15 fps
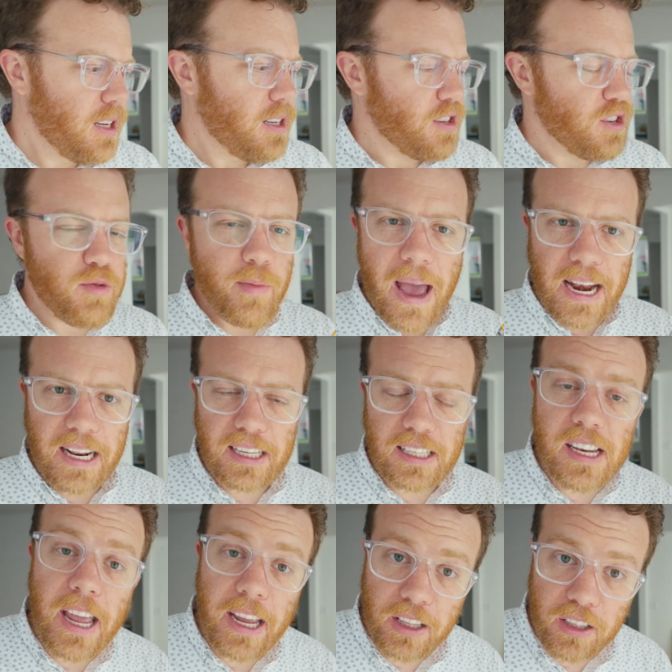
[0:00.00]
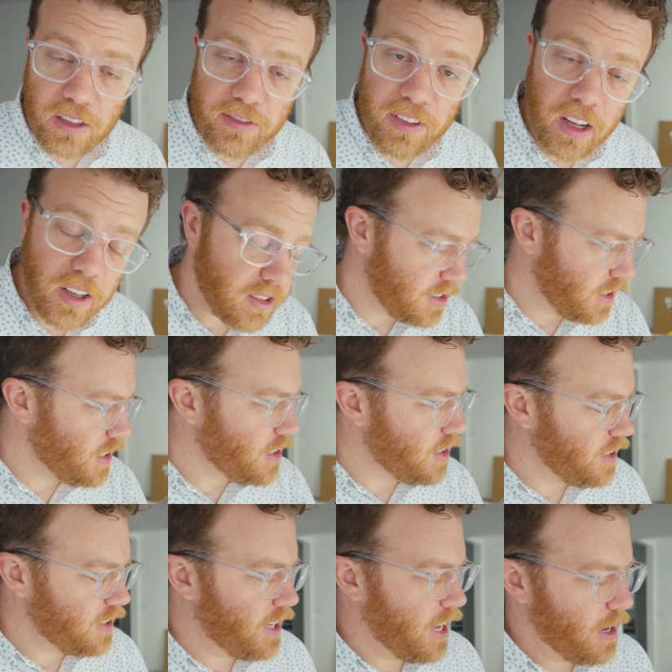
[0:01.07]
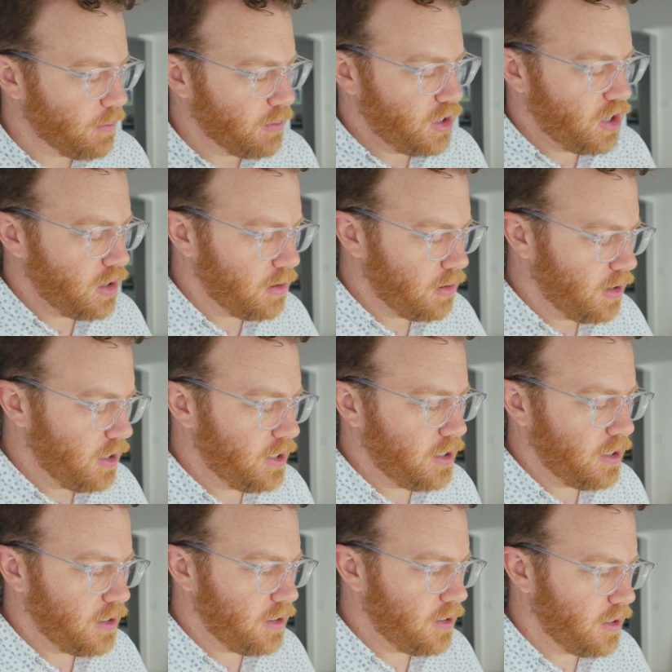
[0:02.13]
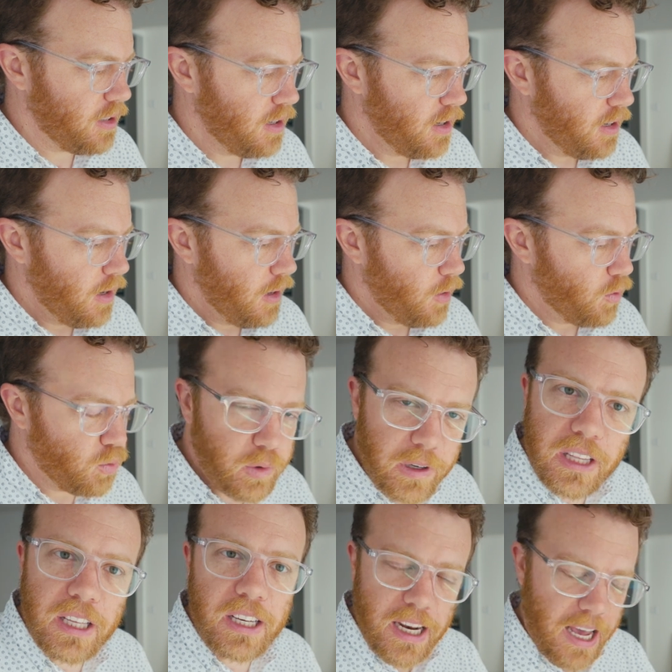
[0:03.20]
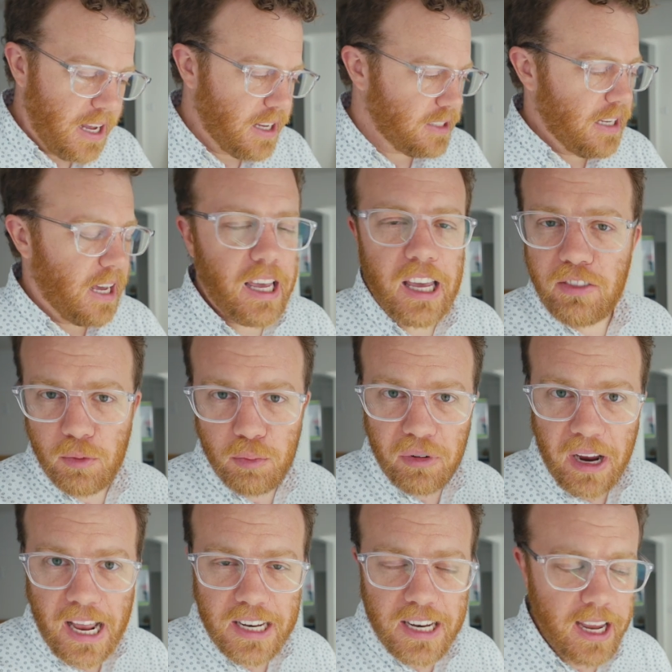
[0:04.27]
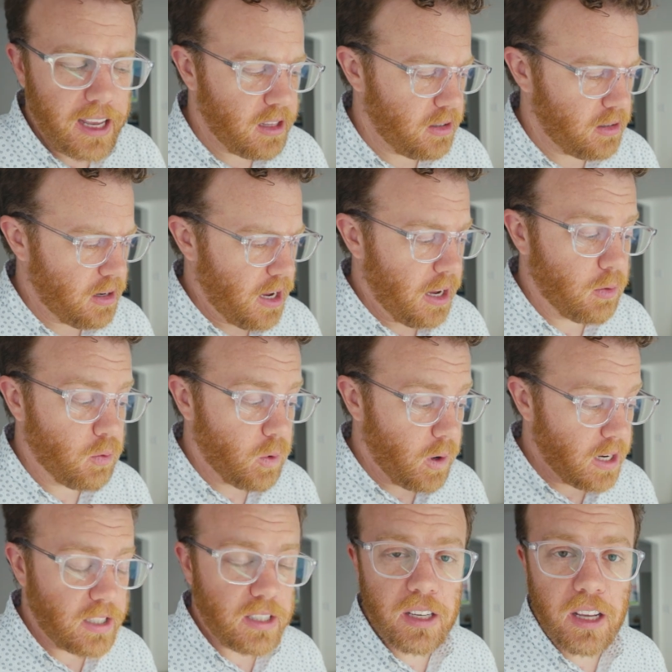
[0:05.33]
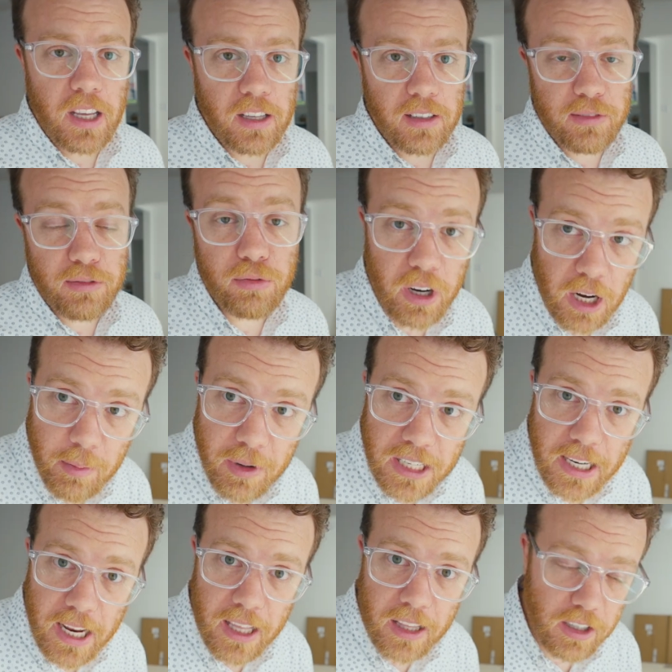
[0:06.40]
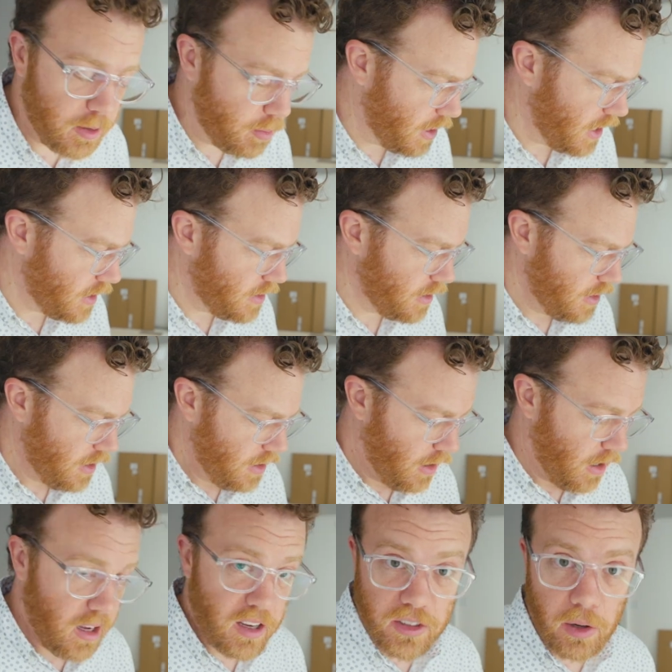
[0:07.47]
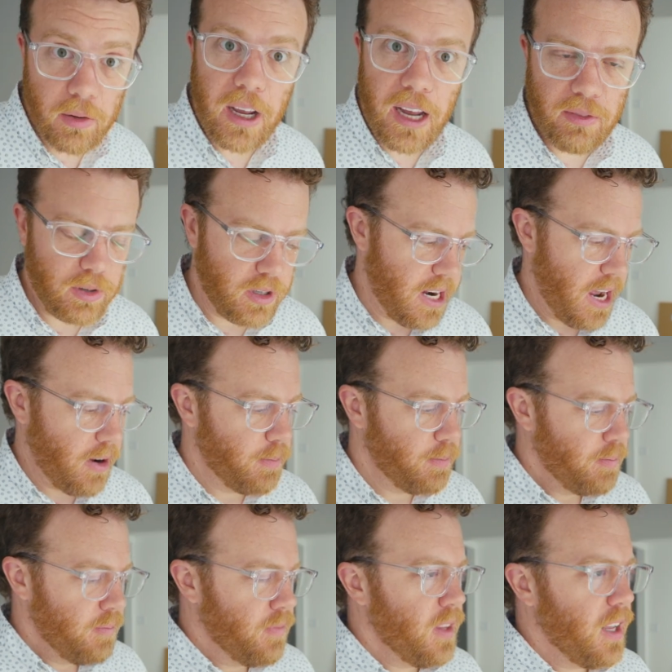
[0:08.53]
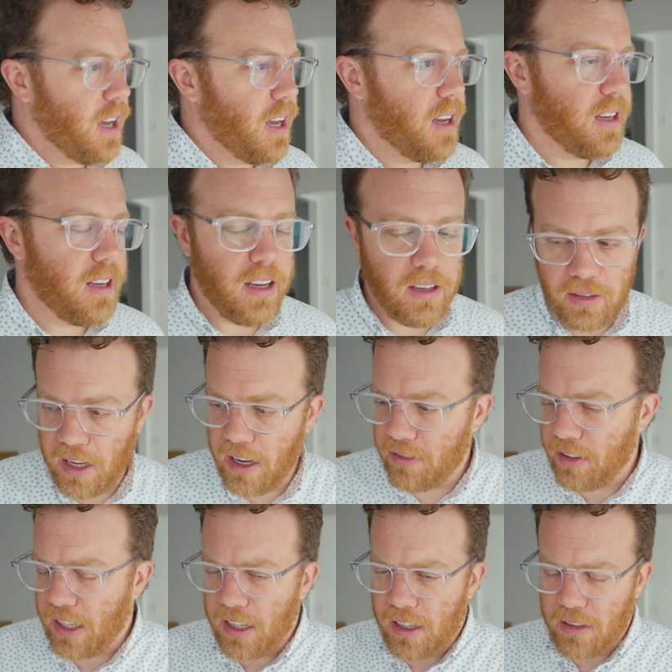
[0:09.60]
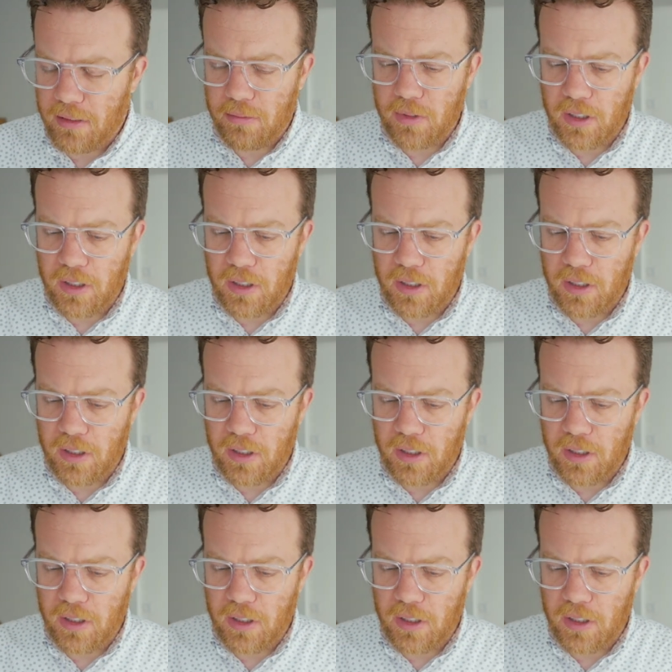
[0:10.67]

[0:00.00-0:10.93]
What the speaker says: pneumatic nailer falls into this camp too. This is really nice. I have a brad nailer. I want a framing nailer, but don't have one now. I also have like a